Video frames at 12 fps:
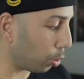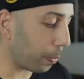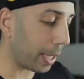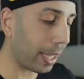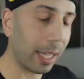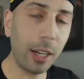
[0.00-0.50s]
No
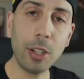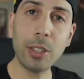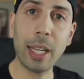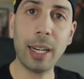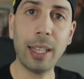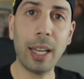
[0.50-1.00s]
big hitters
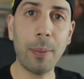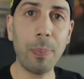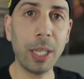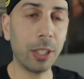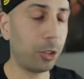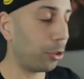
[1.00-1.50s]
out of that
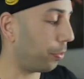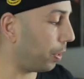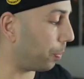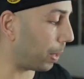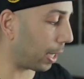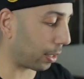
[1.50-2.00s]
Pikachu
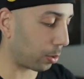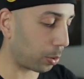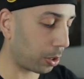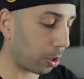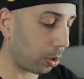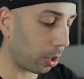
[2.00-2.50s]
V-Box.
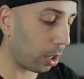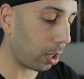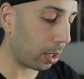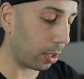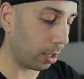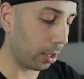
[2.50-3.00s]
What's going
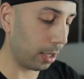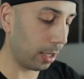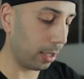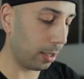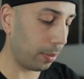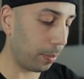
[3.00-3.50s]
on?
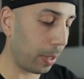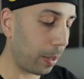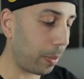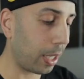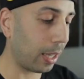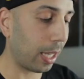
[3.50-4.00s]
It's
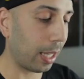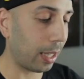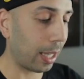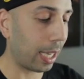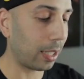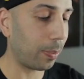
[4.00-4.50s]
maybe in that
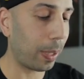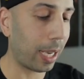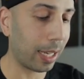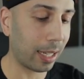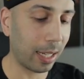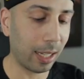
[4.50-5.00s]
last pack,